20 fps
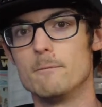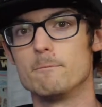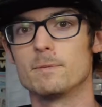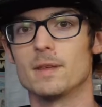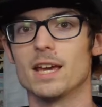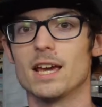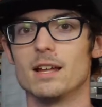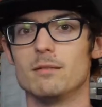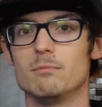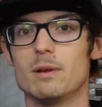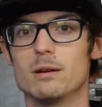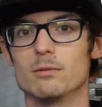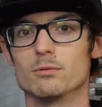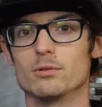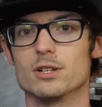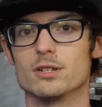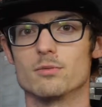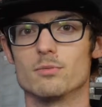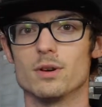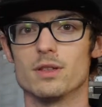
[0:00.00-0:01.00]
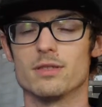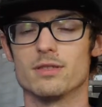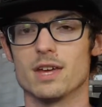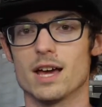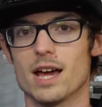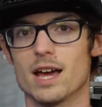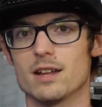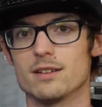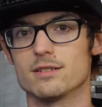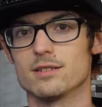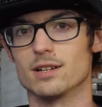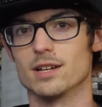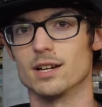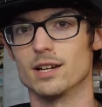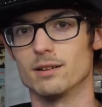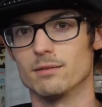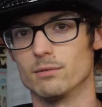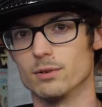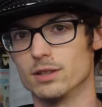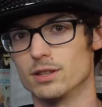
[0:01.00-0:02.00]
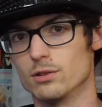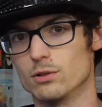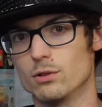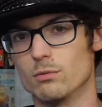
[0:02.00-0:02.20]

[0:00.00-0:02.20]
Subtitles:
and memories with that, with the Clone